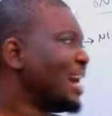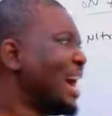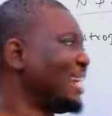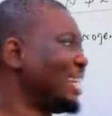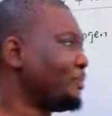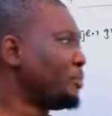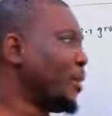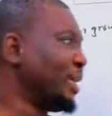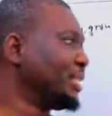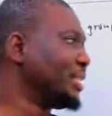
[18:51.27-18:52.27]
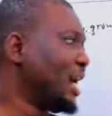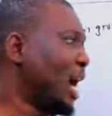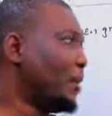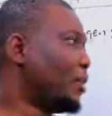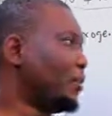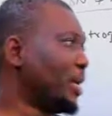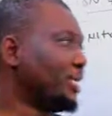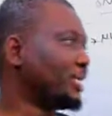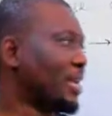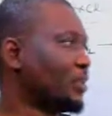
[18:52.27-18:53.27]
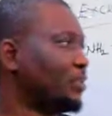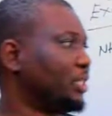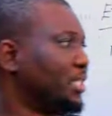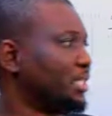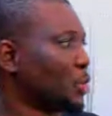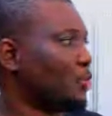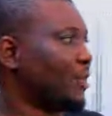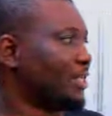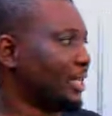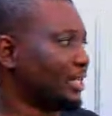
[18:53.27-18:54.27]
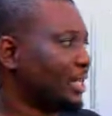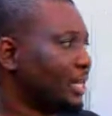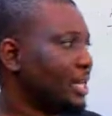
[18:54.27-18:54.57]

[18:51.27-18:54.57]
And at a point happen when this glycogen is converted,